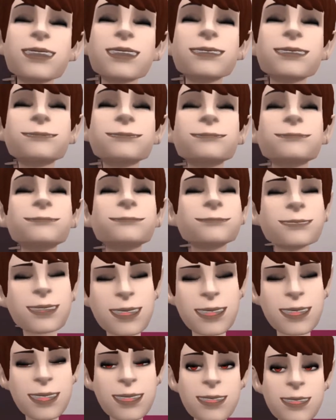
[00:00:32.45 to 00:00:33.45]
I will
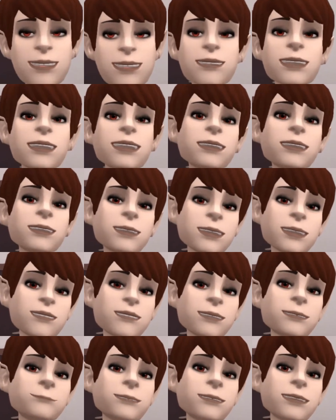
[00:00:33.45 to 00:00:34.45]
finally have some
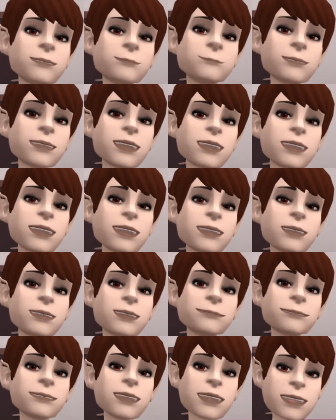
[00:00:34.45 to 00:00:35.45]
stability and I
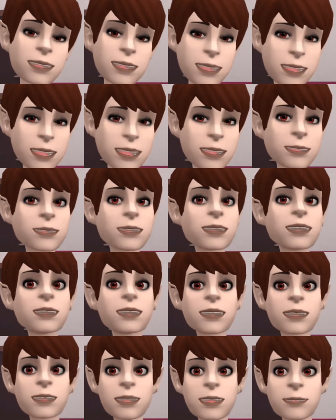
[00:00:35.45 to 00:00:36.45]
can get on with my life as
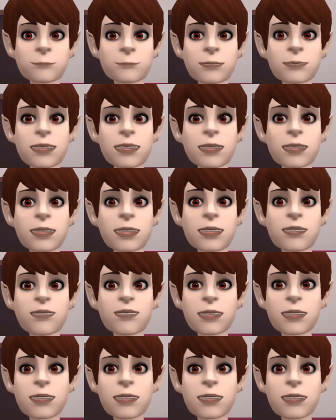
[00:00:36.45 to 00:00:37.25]
it was meant for